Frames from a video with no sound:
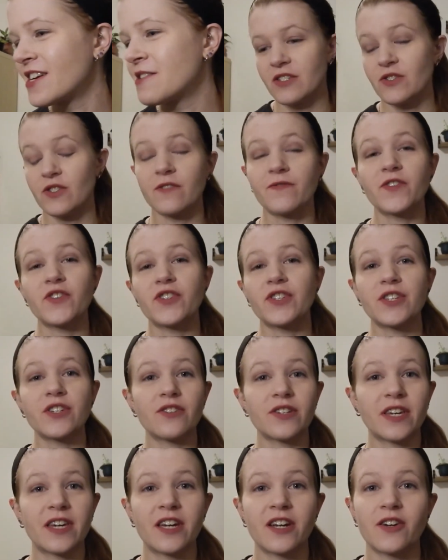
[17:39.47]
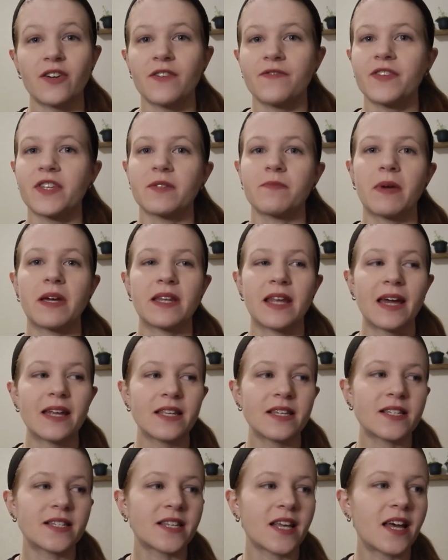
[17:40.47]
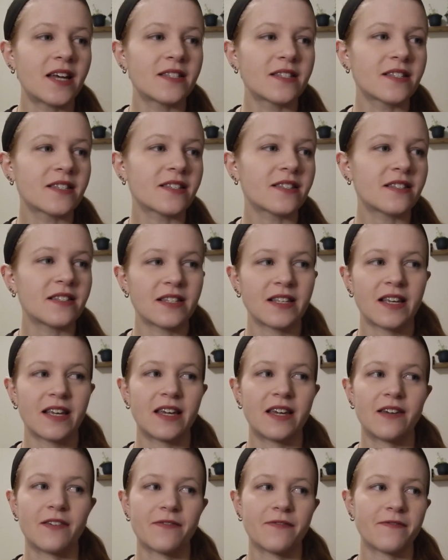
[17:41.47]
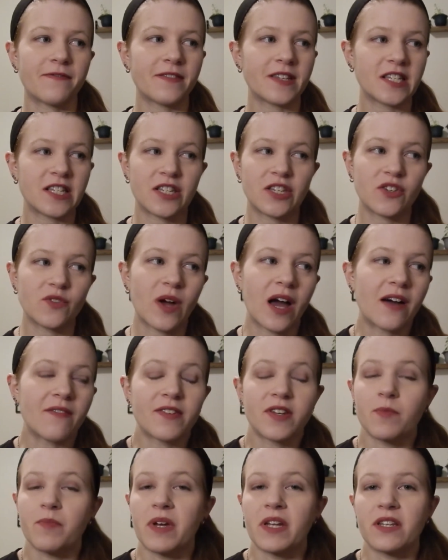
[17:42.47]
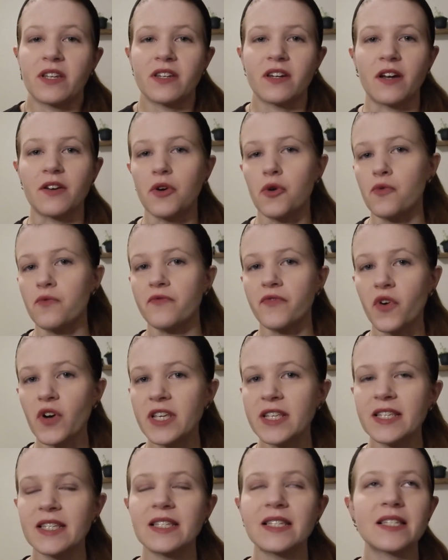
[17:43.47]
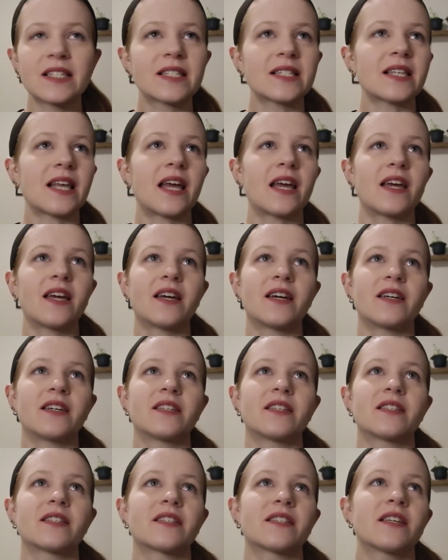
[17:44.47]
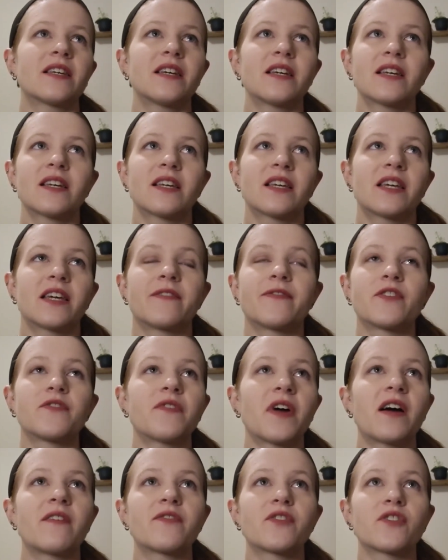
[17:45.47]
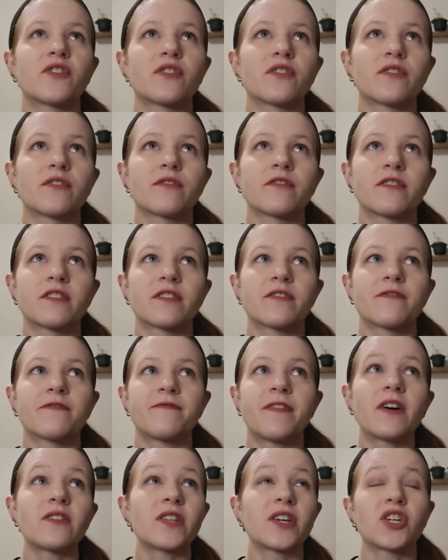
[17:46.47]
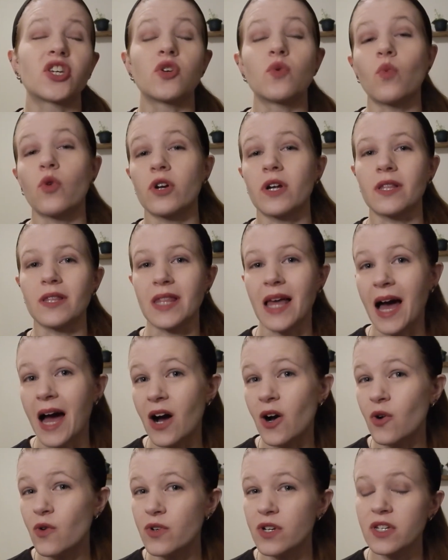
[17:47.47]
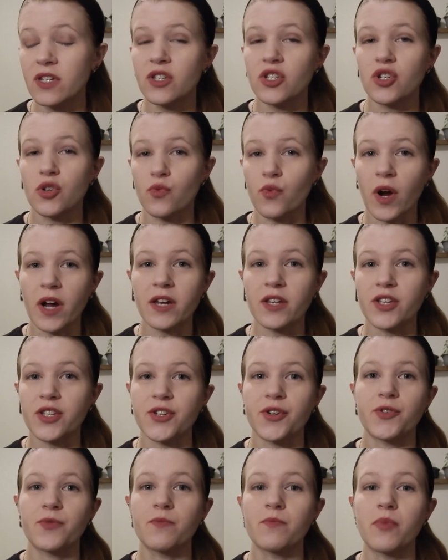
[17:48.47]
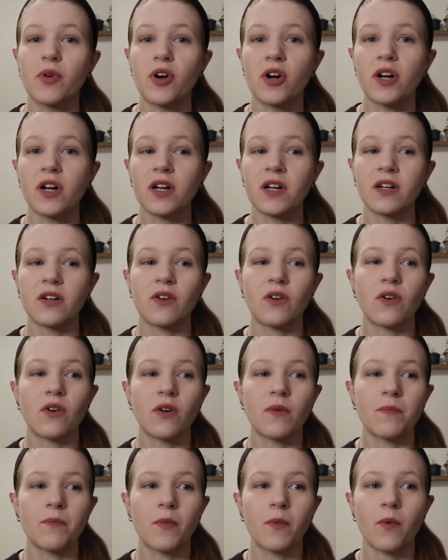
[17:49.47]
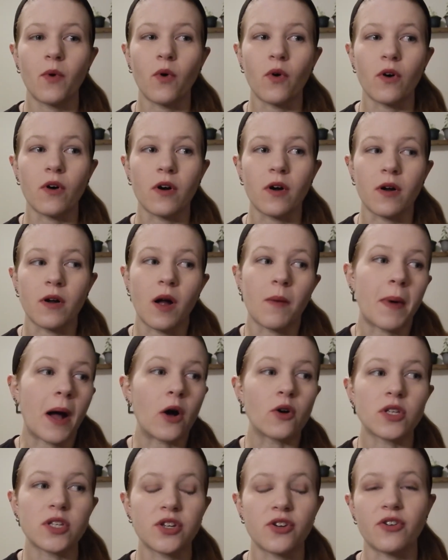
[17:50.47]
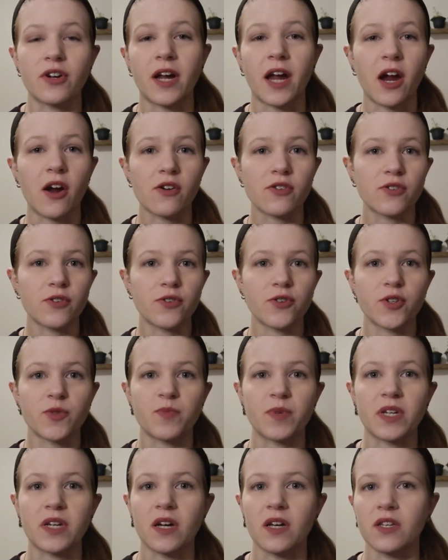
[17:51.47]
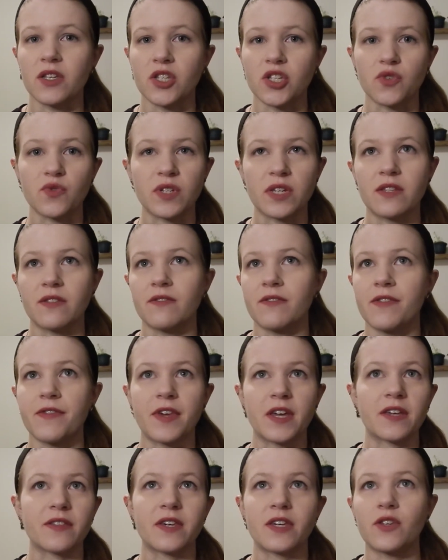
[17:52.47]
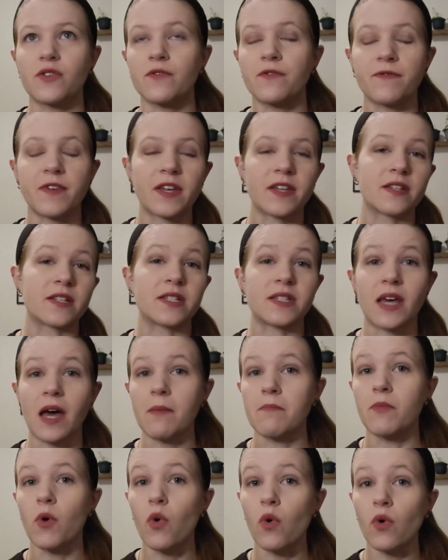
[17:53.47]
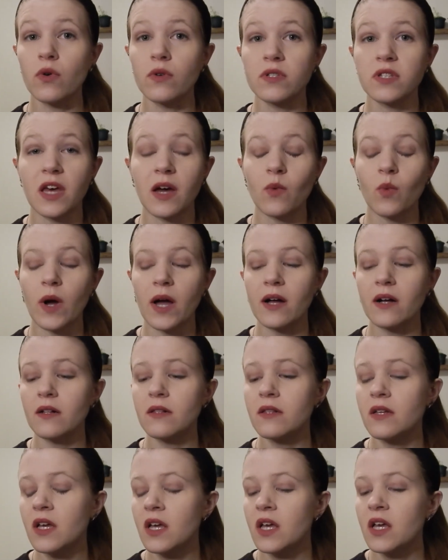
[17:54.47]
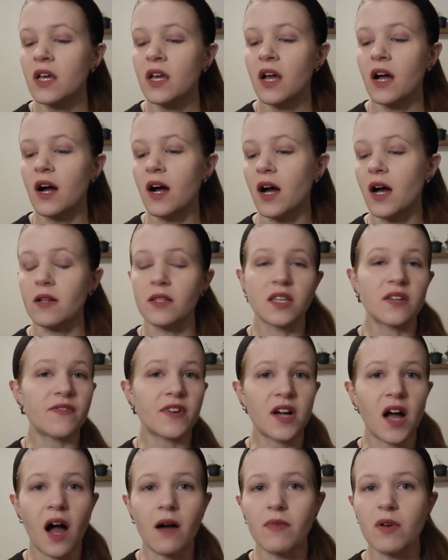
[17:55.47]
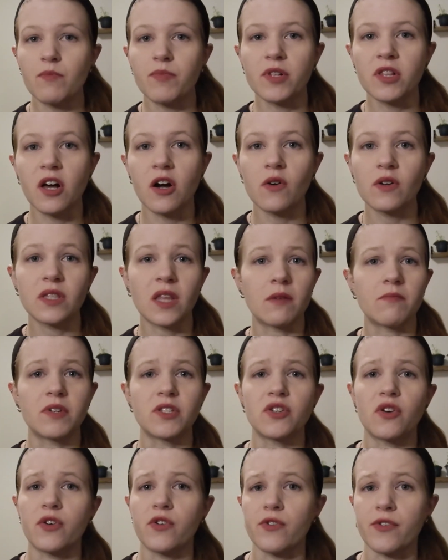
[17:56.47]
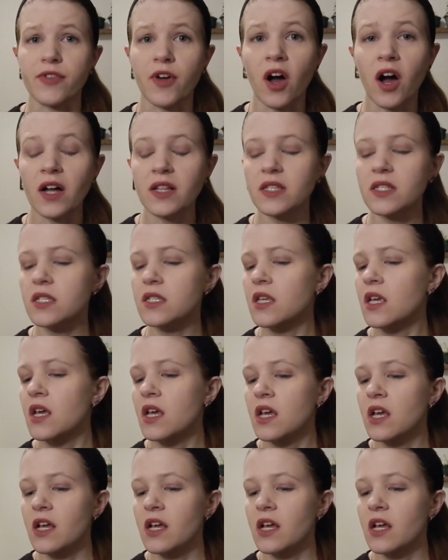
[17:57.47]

So if you're still here, if this made any sense, if you have an opinion on own voices, and if you've ever felt like you weren't allowed to write a certain book or about certain characters because you didn't think that you fit into that mold that well, leave a comment below and let me know your thoughts.